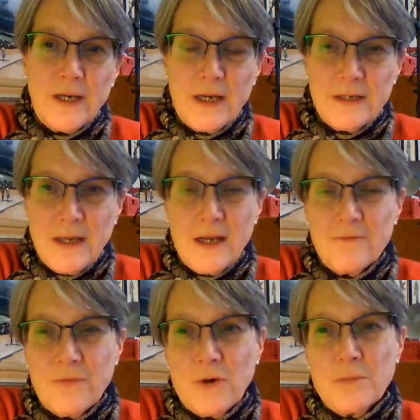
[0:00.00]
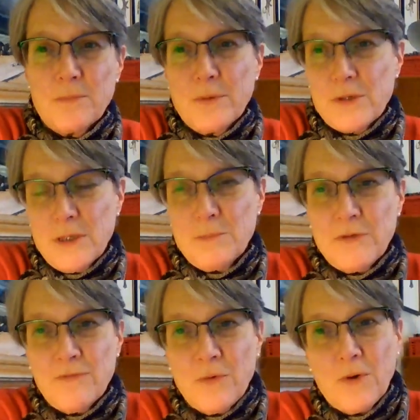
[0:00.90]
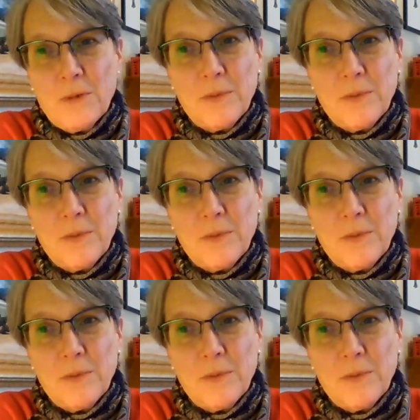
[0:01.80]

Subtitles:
on Formed Book Club before,